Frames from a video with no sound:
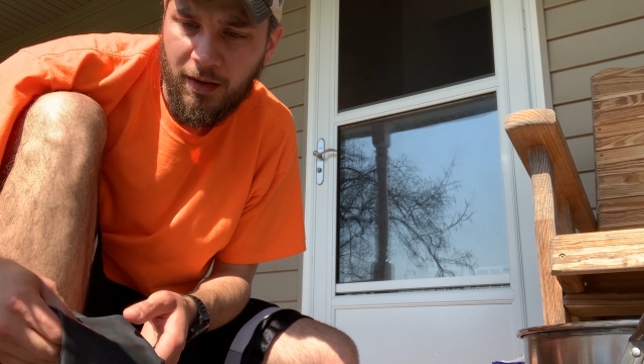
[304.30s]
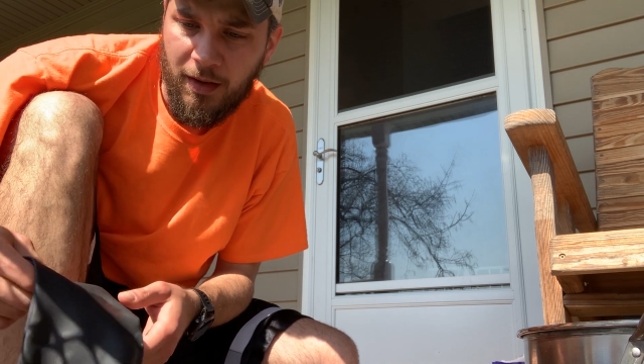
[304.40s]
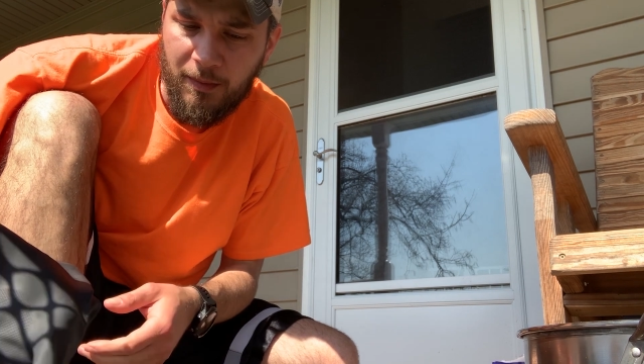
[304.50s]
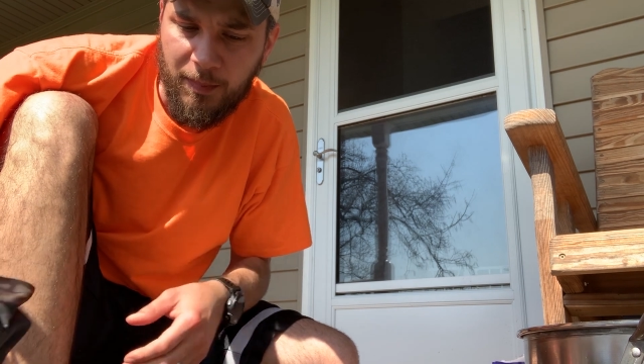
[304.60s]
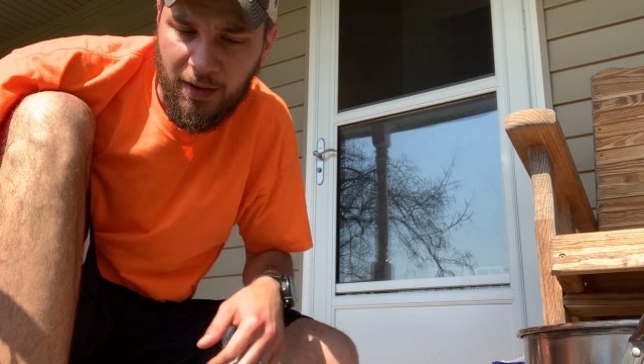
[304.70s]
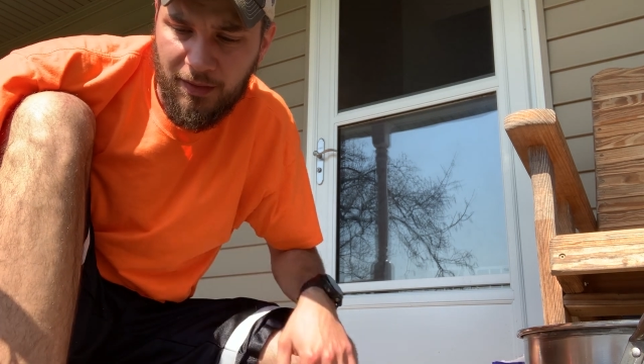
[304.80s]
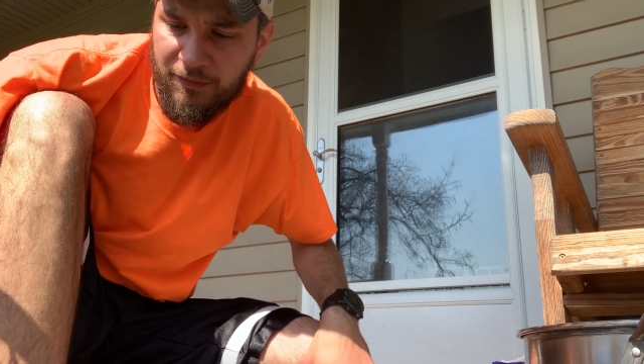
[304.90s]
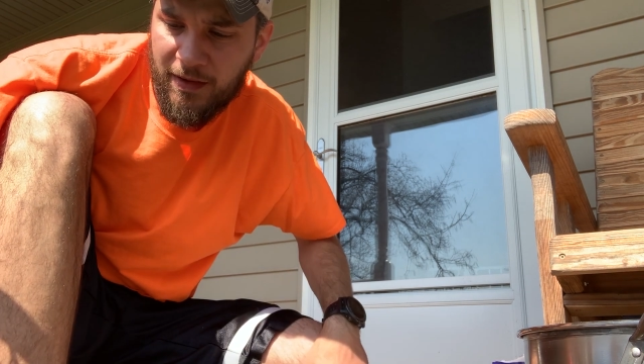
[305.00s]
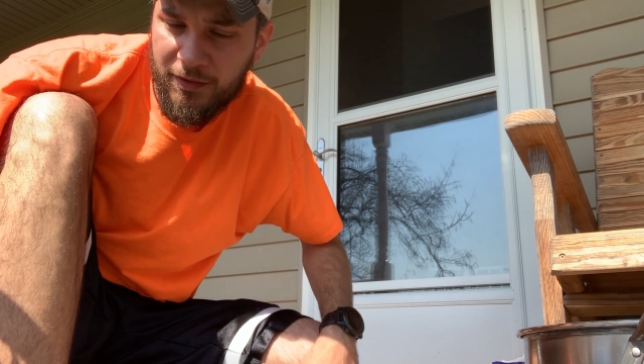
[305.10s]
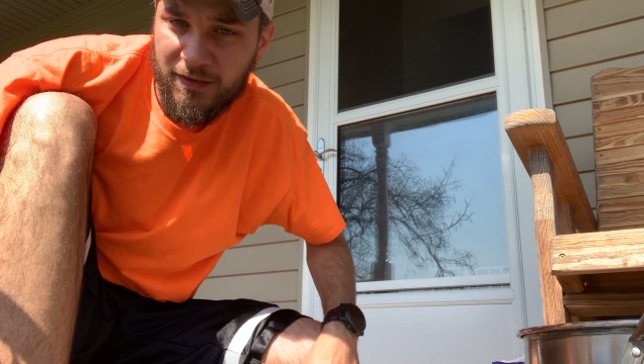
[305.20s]
But I
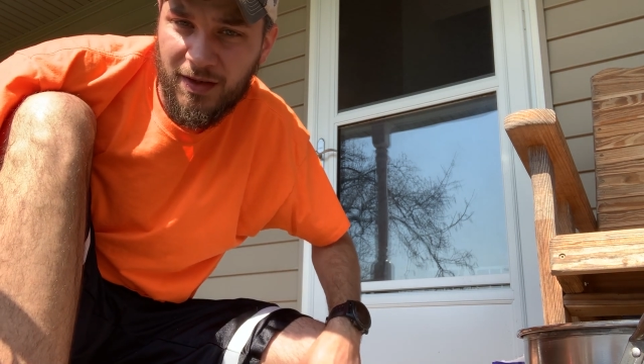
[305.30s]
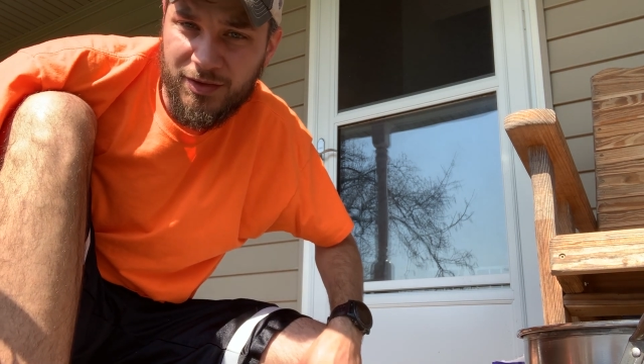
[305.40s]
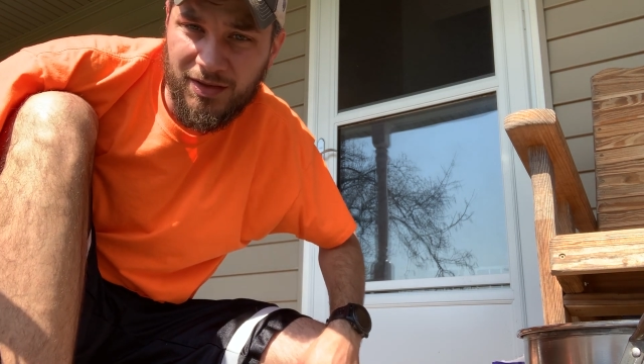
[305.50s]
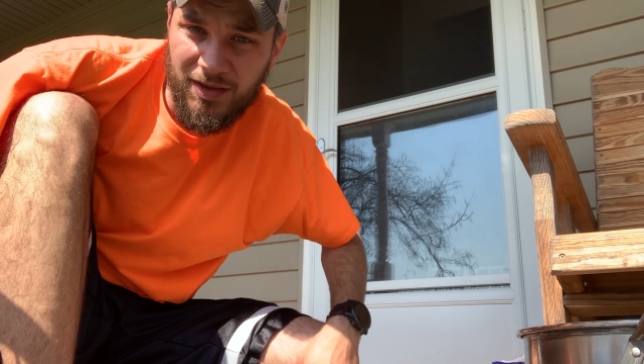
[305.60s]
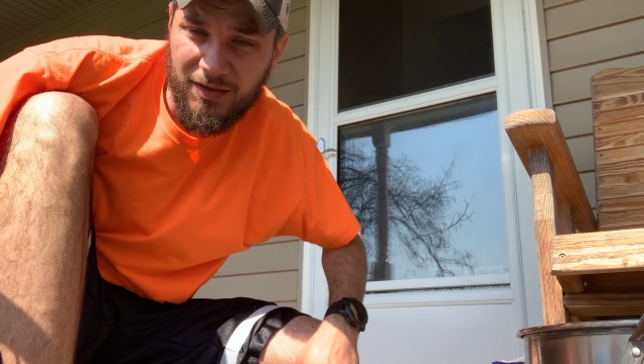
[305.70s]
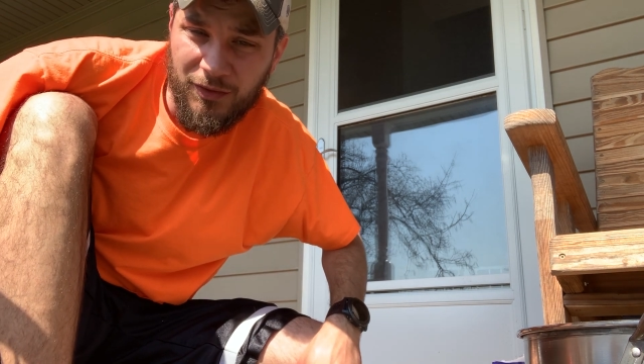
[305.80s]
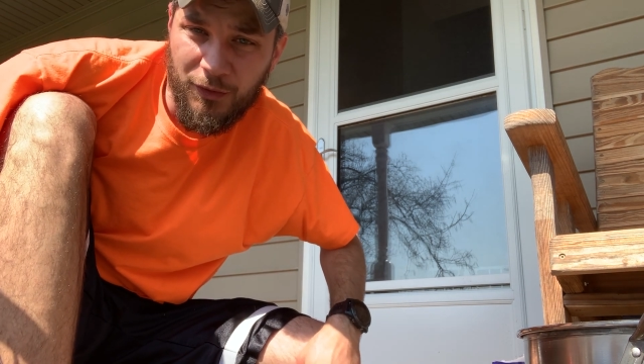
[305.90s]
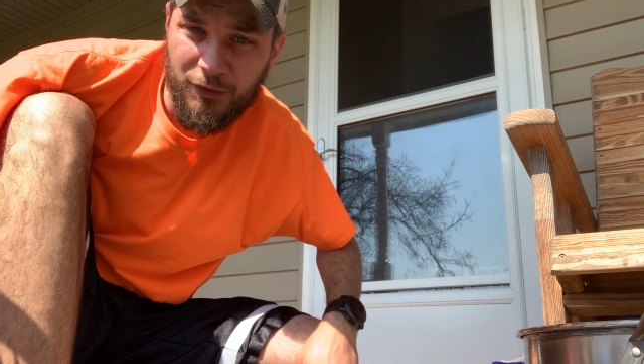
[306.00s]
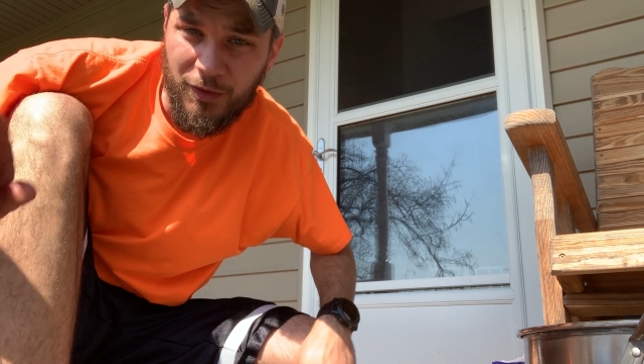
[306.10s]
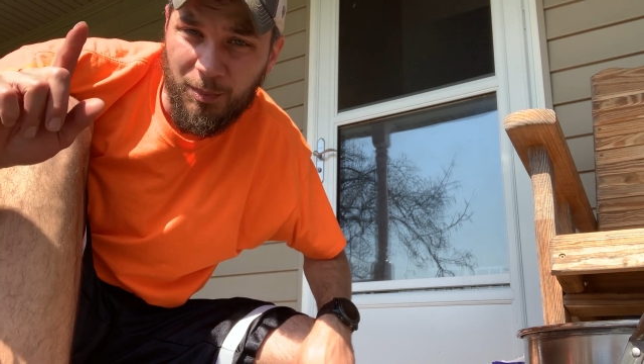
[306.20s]
found it's actually
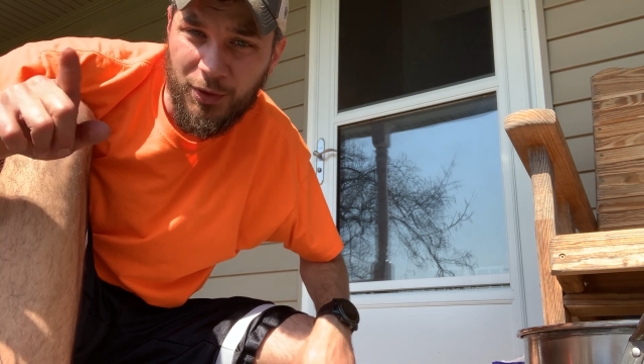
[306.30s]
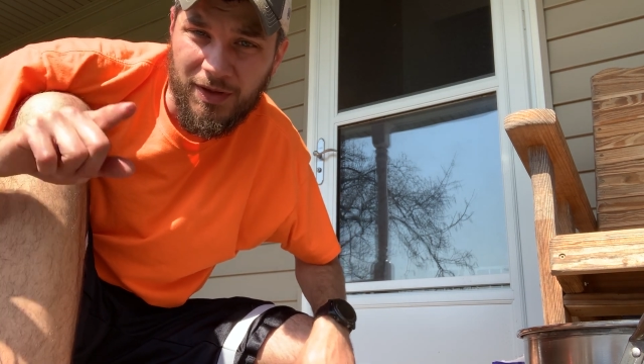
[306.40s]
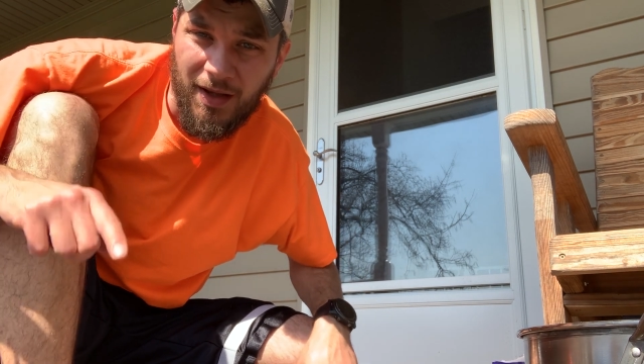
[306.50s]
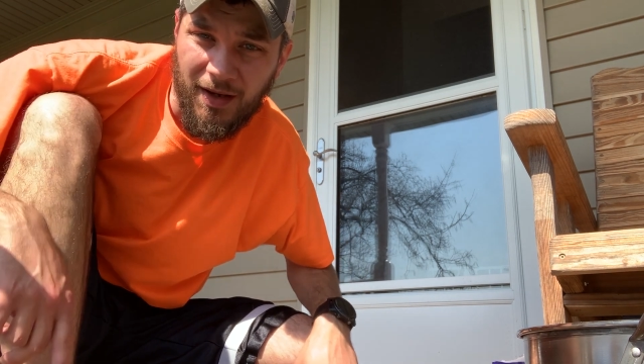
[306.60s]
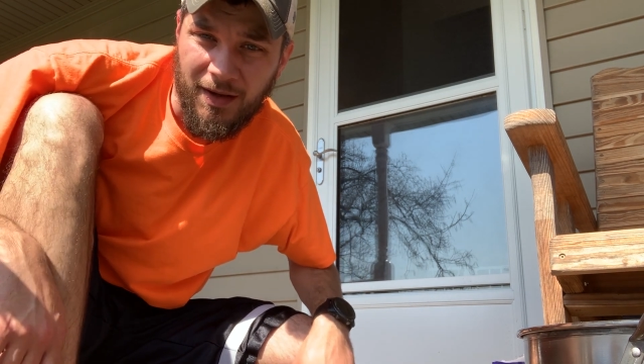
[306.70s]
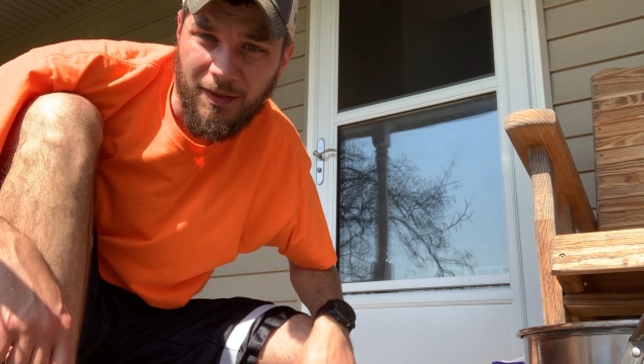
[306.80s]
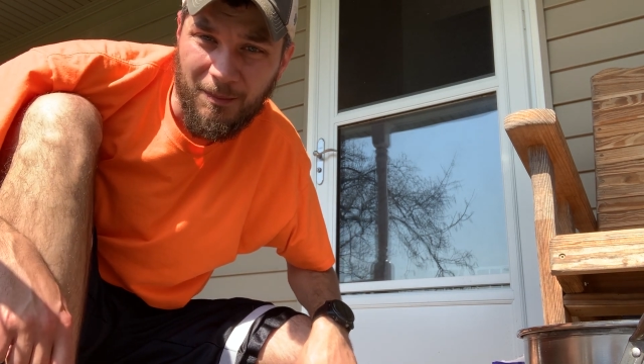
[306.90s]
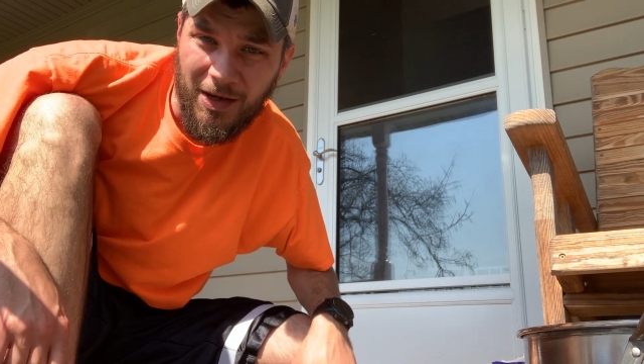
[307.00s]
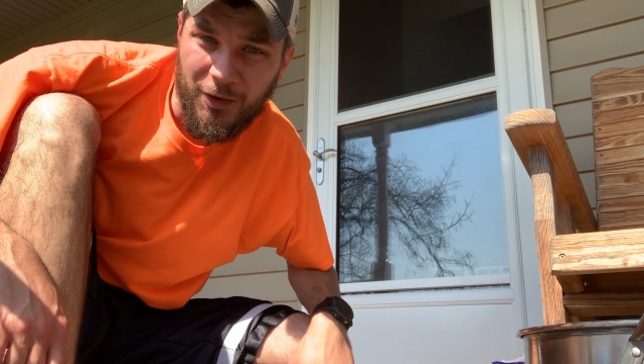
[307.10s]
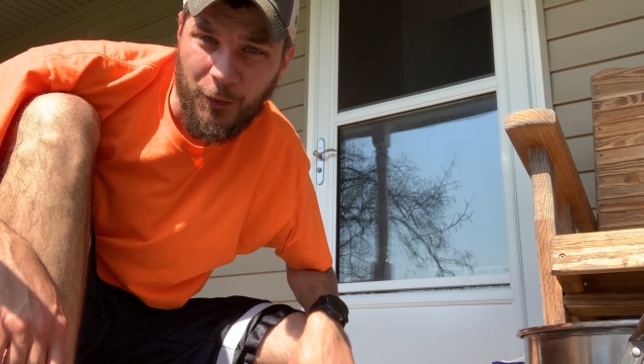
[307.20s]
easier to put that in the
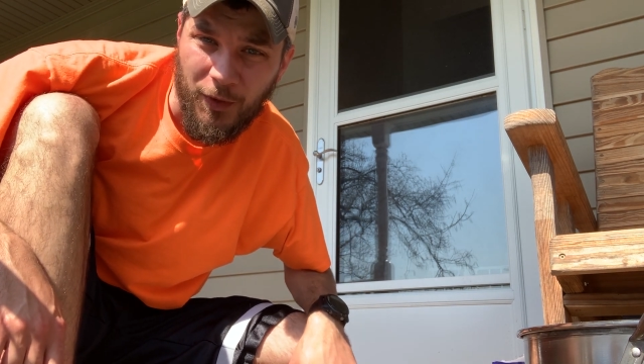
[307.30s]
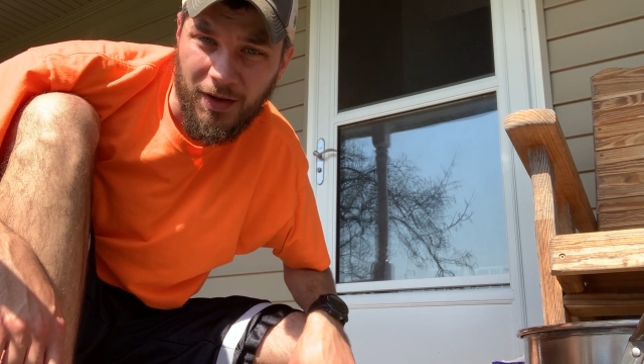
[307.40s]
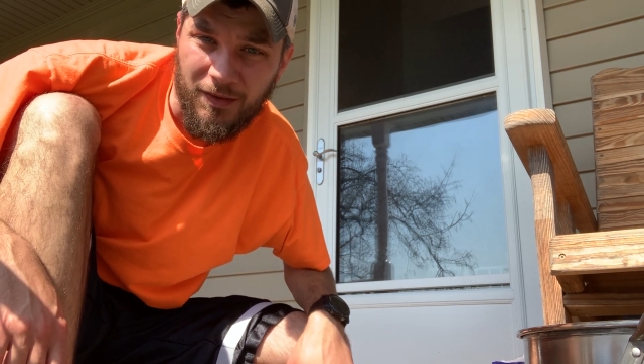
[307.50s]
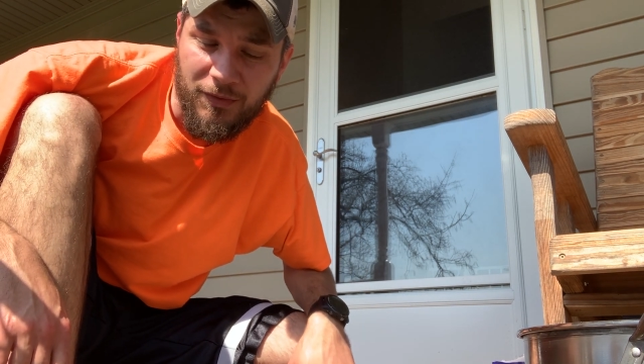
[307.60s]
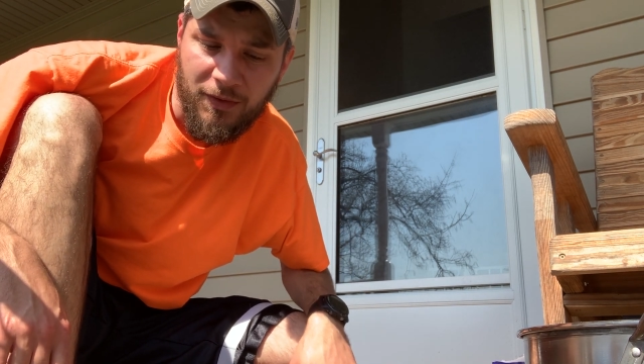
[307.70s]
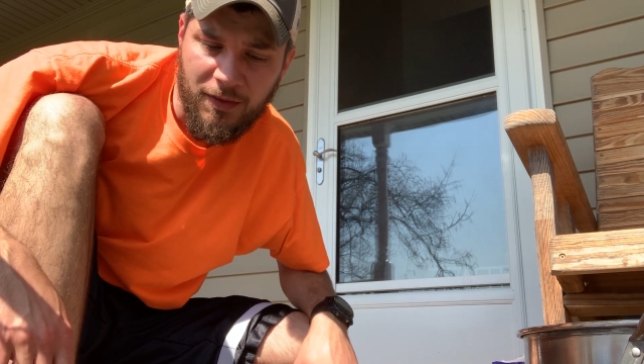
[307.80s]
microwave